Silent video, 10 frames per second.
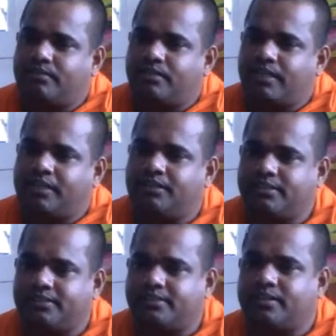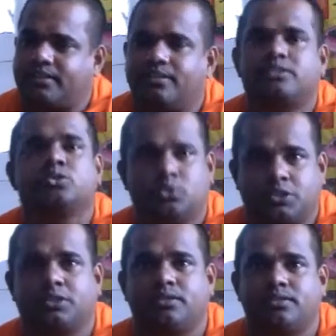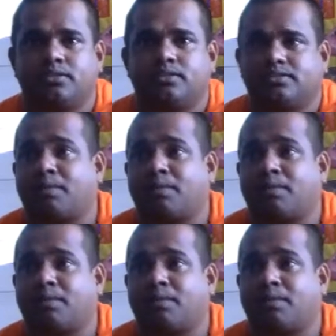add this sutta, the